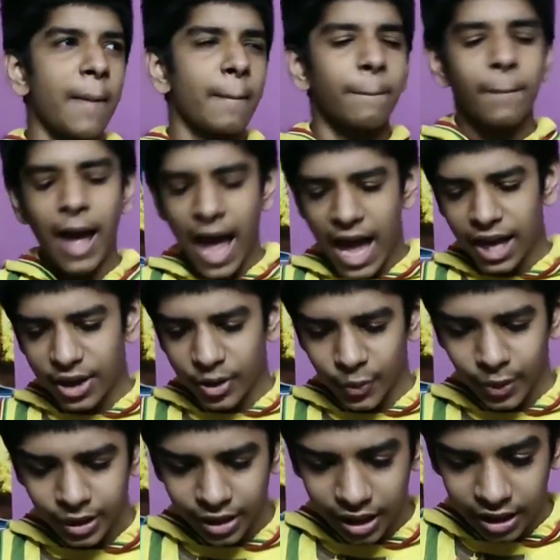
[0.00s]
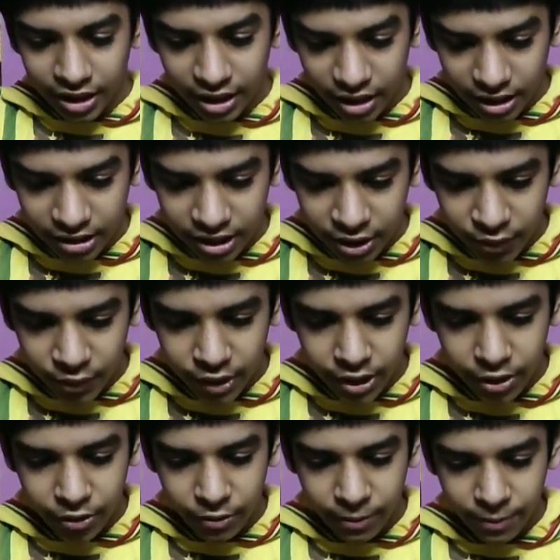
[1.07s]
back with another
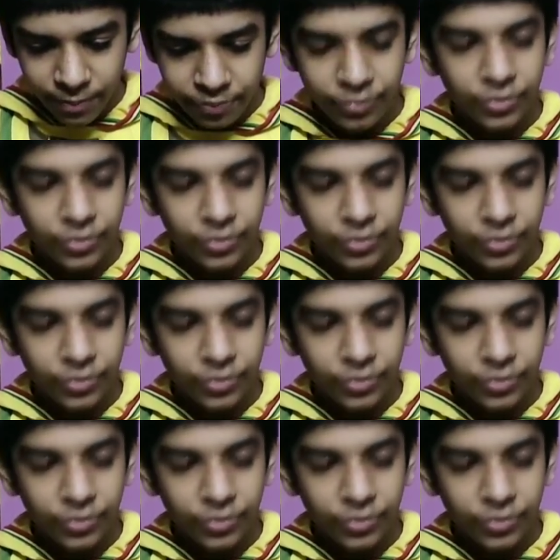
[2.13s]
video.